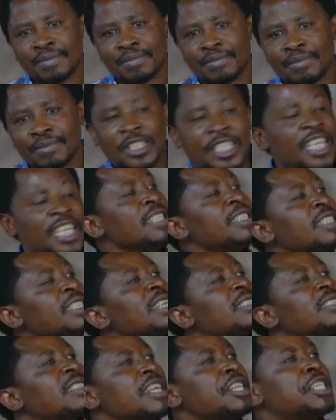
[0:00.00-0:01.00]

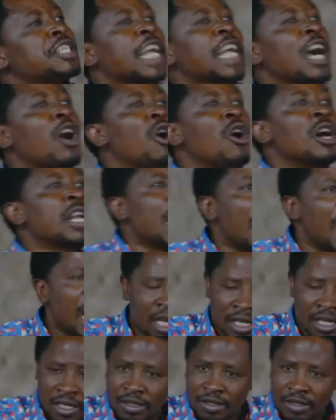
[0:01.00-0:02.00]
Jesus is the owner,
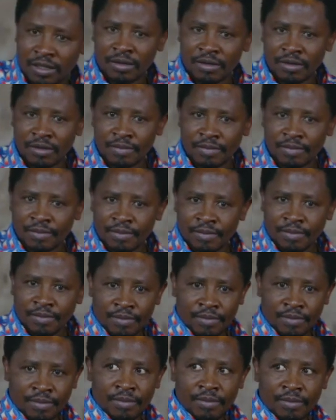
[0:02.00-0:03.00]

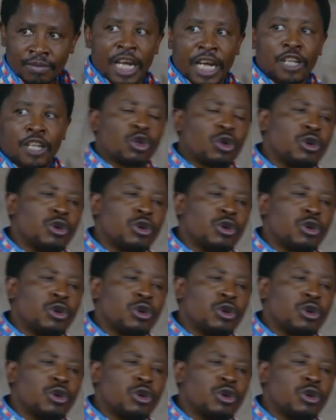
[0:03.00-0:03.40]
the true